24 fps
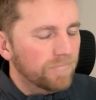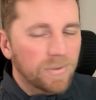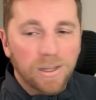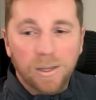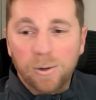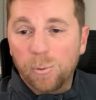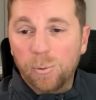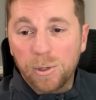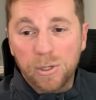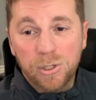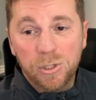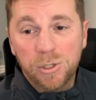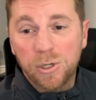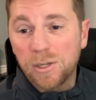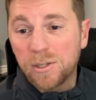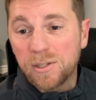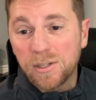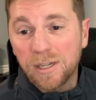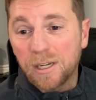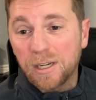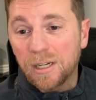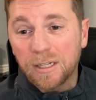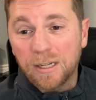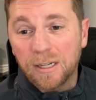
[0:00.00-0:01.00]
which isn't
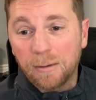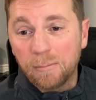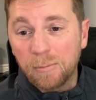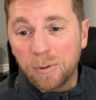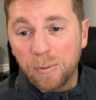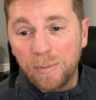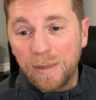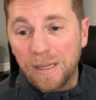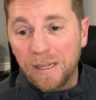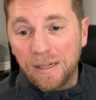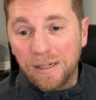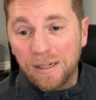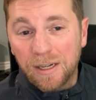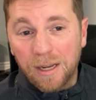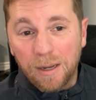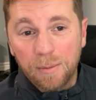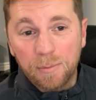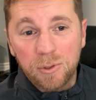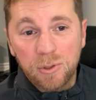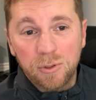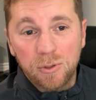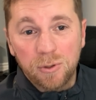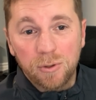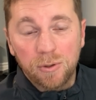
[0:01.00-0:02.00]
going to come to me anytime
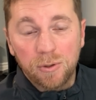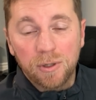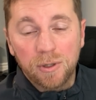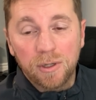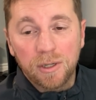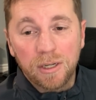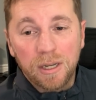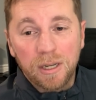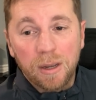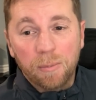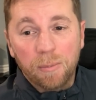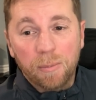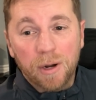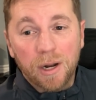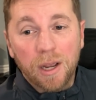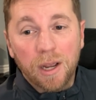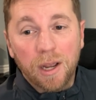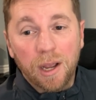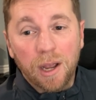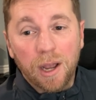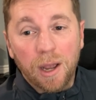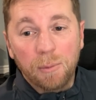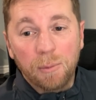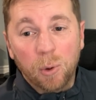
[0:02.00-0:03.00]
soon, but
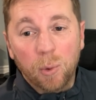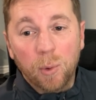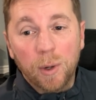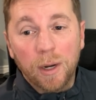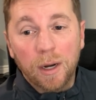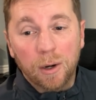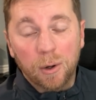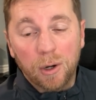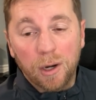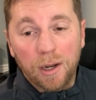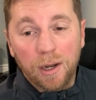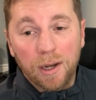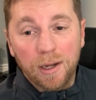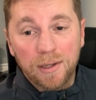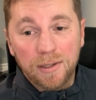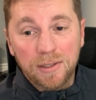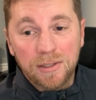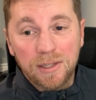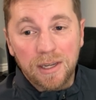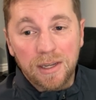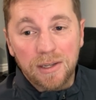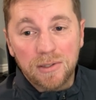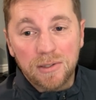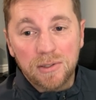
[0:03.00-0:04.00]
I'm aware it
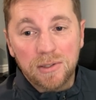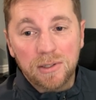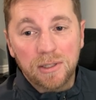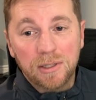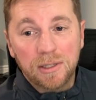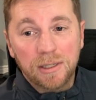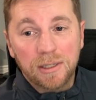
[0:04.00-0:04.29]
exists.